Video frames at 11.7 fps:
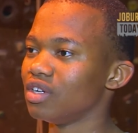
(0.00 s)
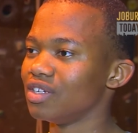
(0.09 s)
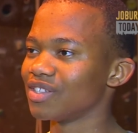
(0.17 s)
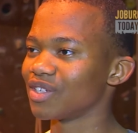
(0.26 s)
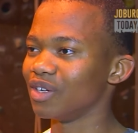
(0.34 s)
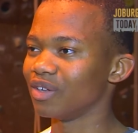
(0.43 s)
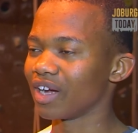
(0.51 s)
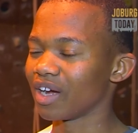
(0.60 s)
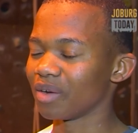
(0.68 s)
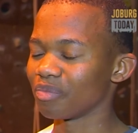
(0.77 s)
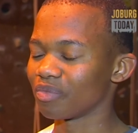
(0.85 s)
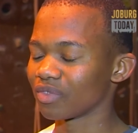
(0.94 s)
So
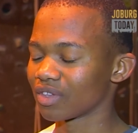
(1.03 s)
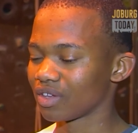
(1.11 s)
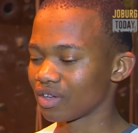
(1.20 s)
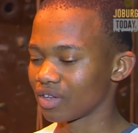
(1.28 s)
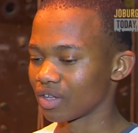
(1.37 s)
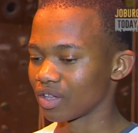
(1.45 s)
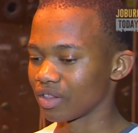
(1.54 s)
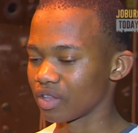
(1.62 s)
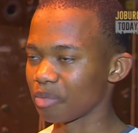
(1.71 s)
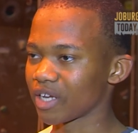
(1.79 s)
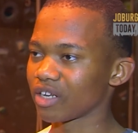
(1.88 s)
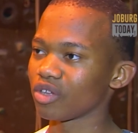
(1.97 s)
um, the
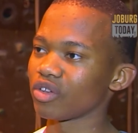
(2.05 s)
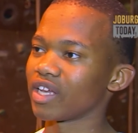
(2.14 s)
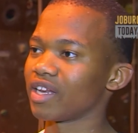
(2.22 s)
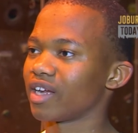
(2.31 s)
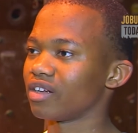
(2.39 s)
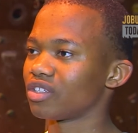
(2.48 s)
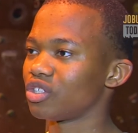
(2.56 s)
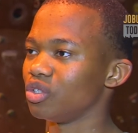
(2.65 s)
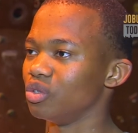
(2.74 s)
better you get at it,